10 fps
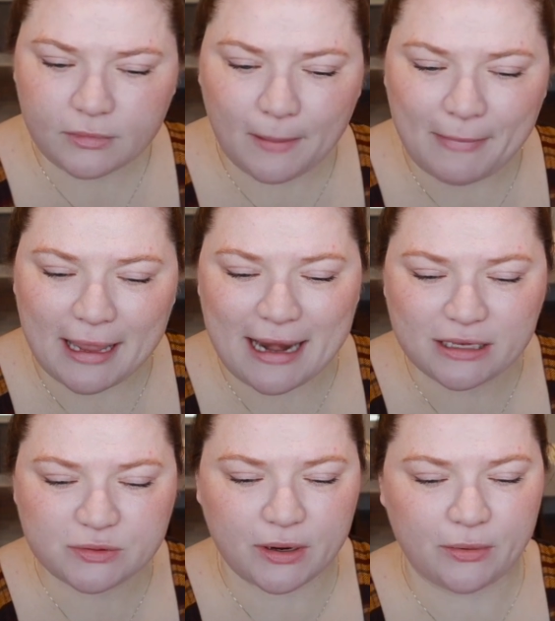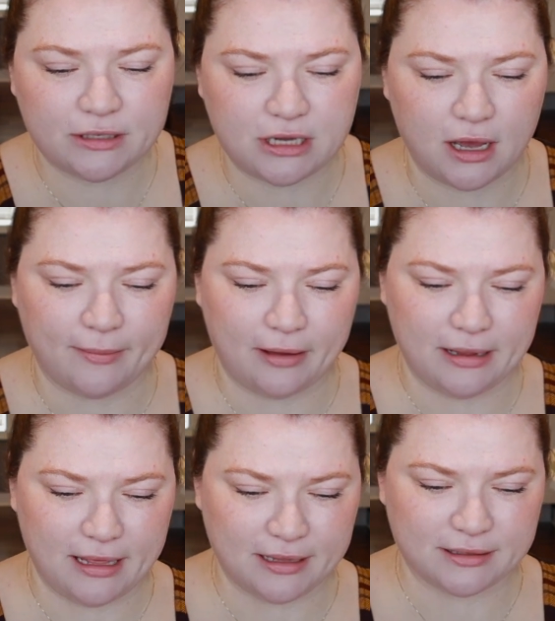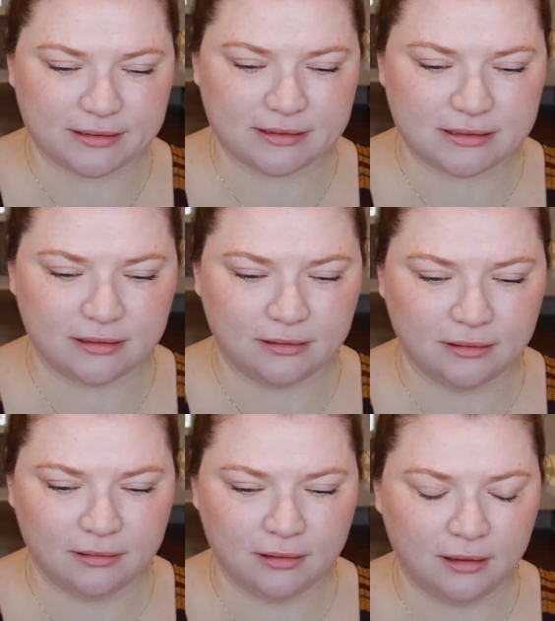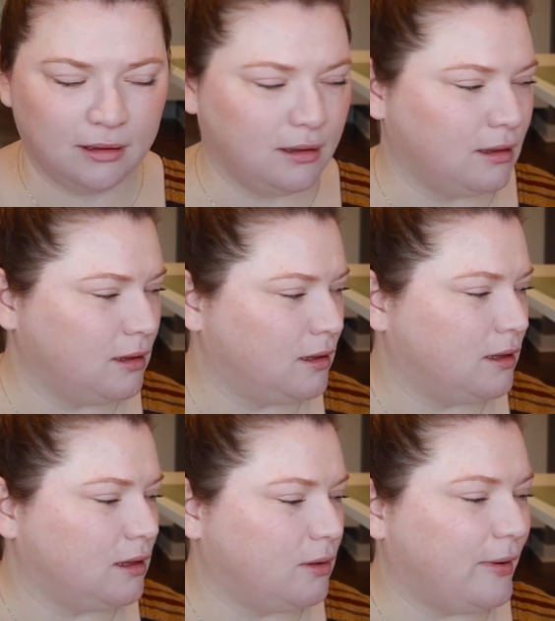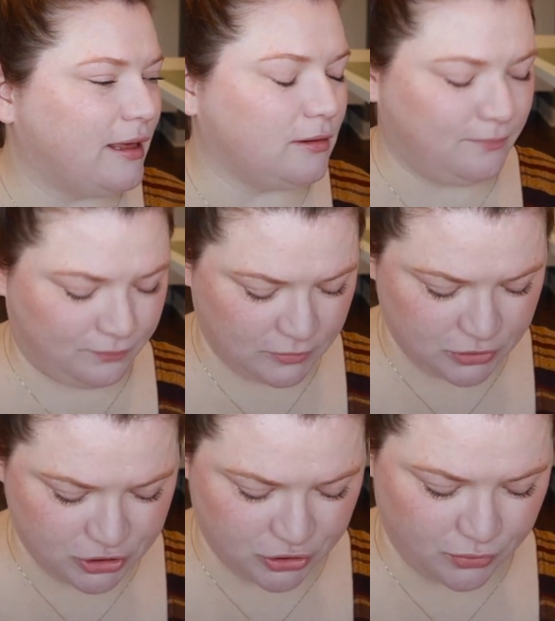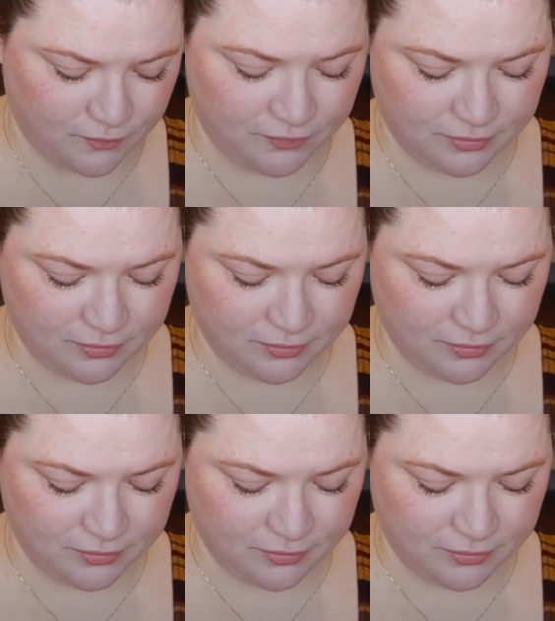My next one I want to talk about is, well, two